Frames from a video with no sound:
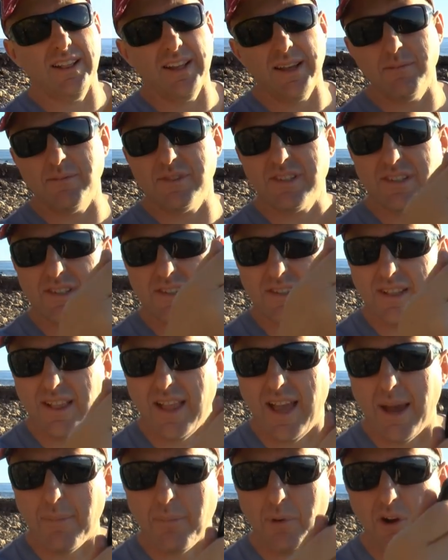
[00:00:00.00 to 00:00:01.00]
limb
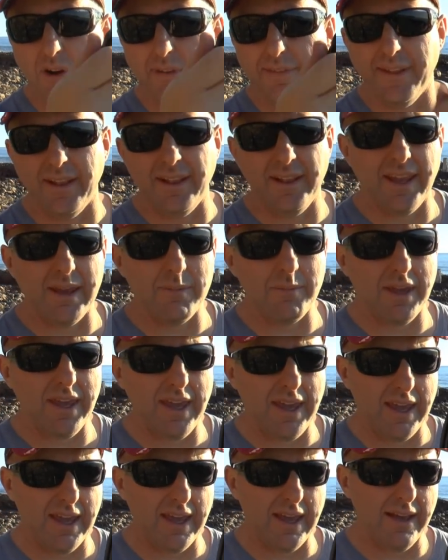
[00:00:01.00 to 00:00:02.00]
slap on the limb
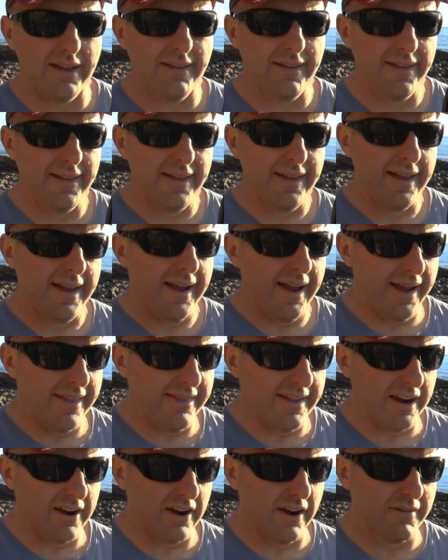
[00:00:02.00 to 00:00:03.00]
here
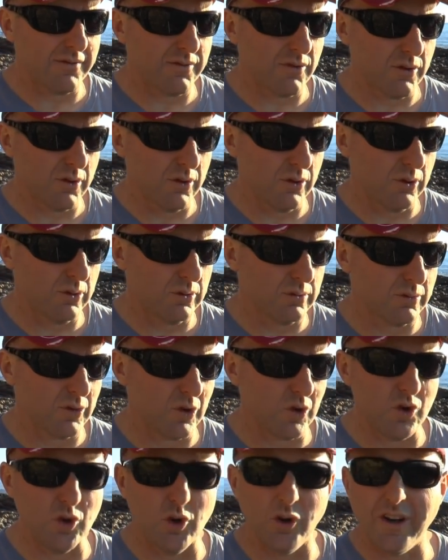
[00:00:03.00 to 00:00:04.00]
and that overall
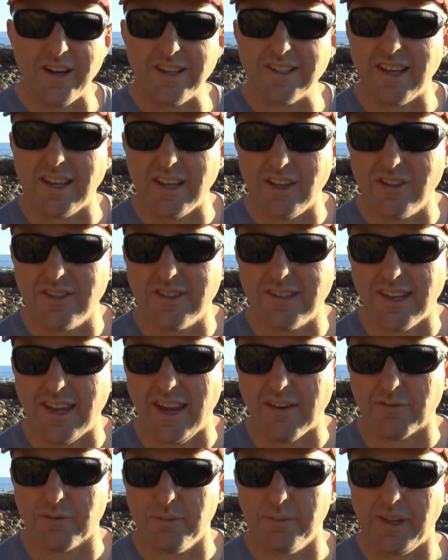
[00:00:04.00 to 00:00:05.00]
noise that you used to
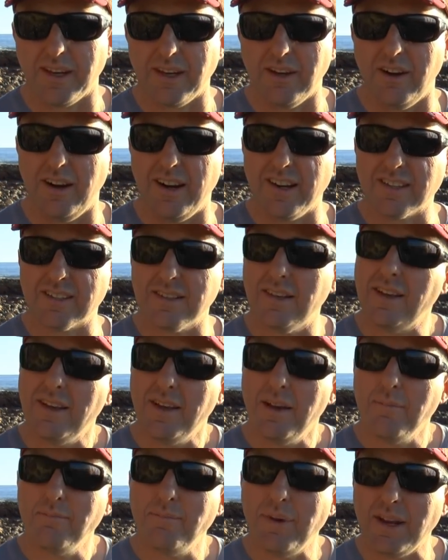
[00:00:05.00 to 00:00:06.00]
get from the Oneidas,
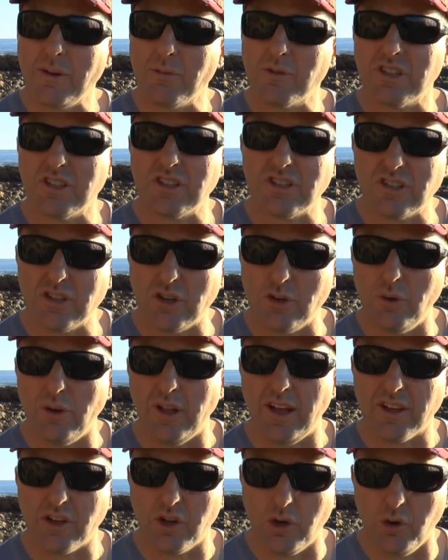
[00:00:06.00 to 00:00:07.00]
but it was still
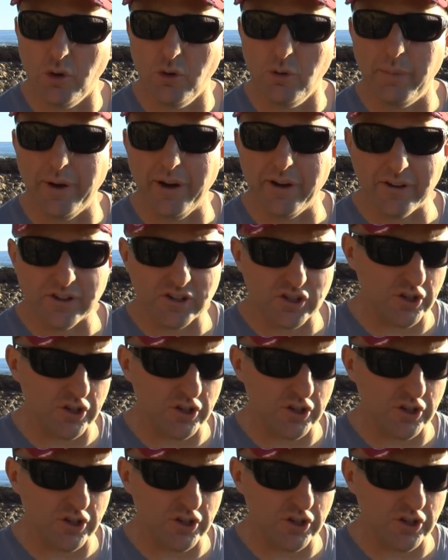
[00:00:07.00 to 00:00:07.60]
a cool bow to